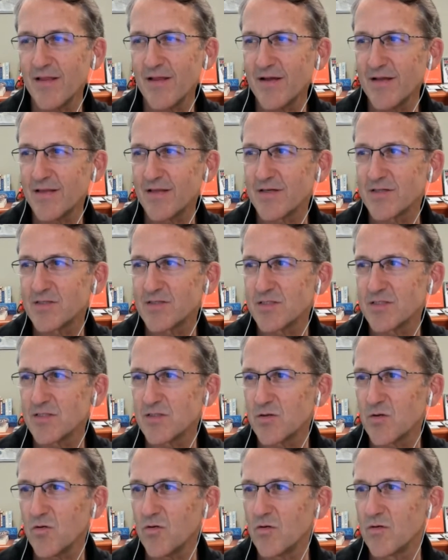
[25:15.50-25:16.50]
I like this. This
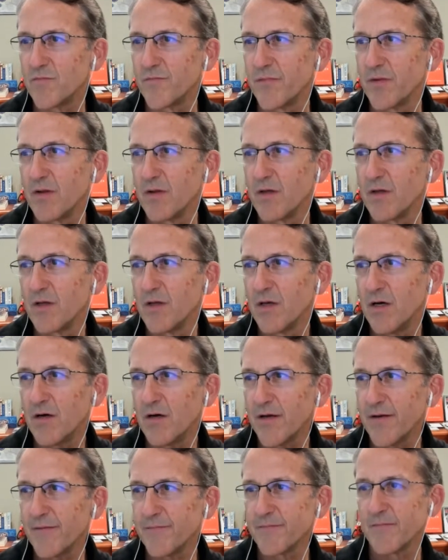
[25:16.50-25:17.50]
is cool.
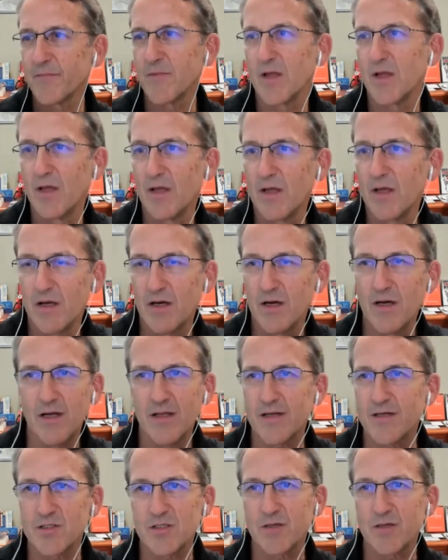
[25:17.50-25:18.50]
Okay. I
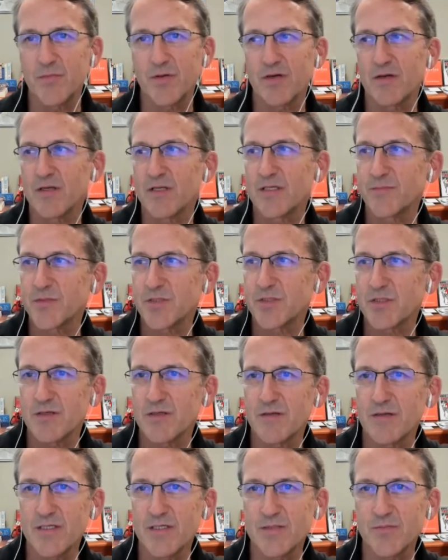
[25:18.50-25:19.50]
like yeah. shopping on
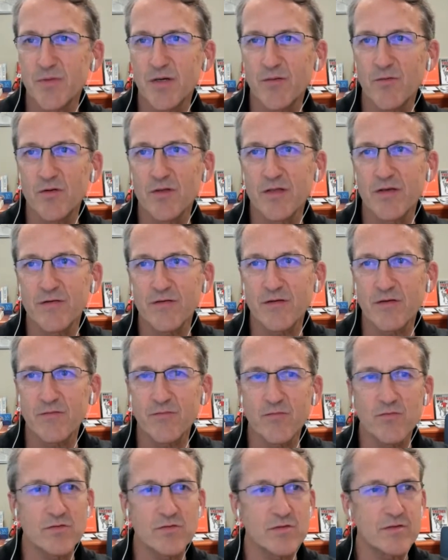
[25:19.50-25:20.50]
Amazon. That's my release,
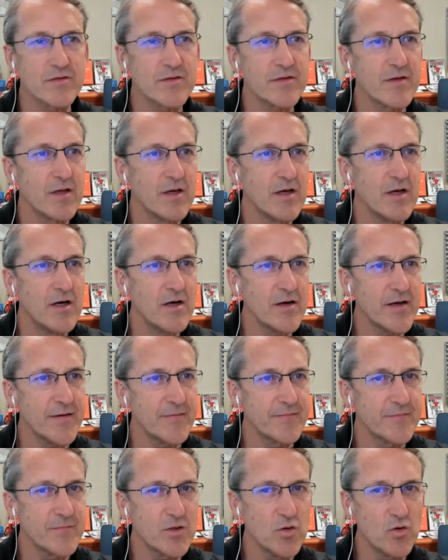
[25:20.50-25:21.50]
unfortunately.
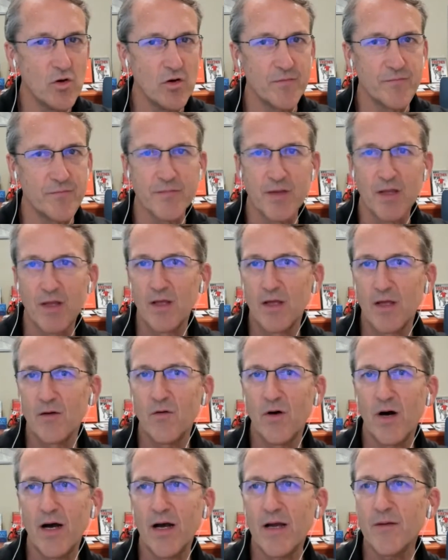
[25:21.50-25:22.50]
Okay, cool.
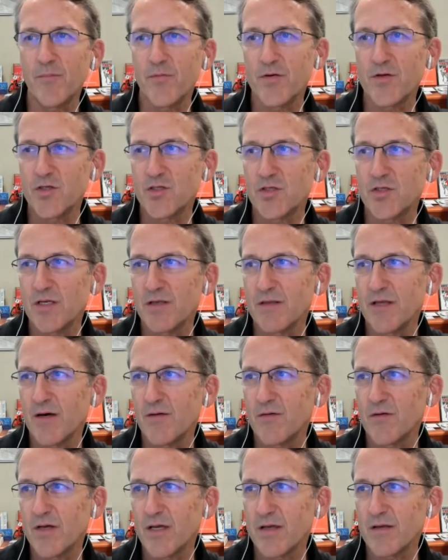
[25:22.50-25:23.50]
Well, I appreciate
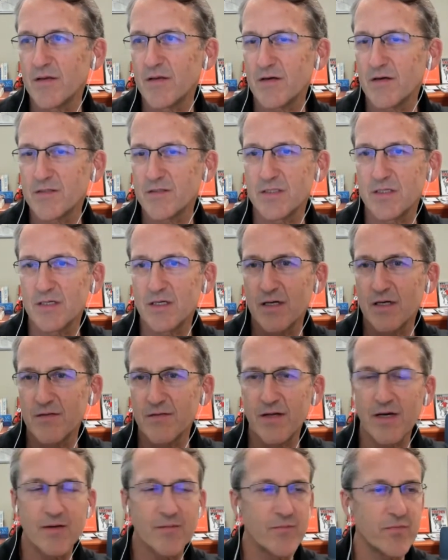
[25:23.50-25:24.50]
that one. Okay, Darcie, you
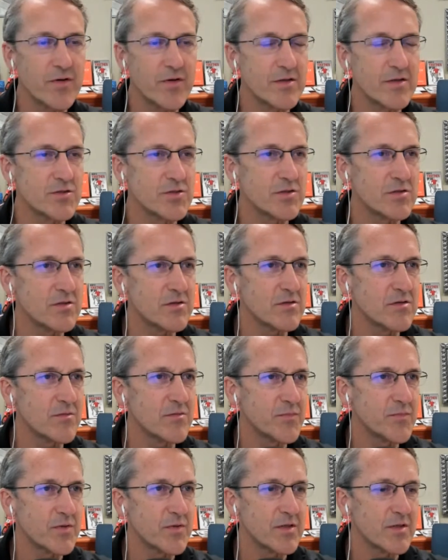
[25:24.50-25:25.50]
got that prayer
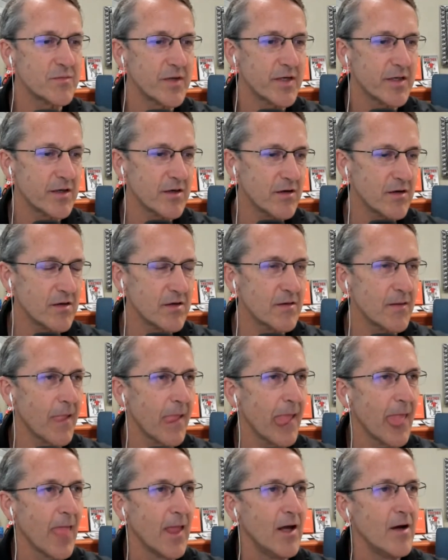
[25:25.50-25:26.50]
journal, put it in my cart.
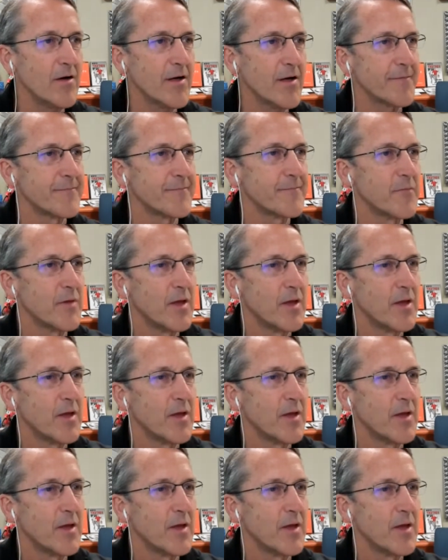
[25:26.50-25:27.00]
Okay.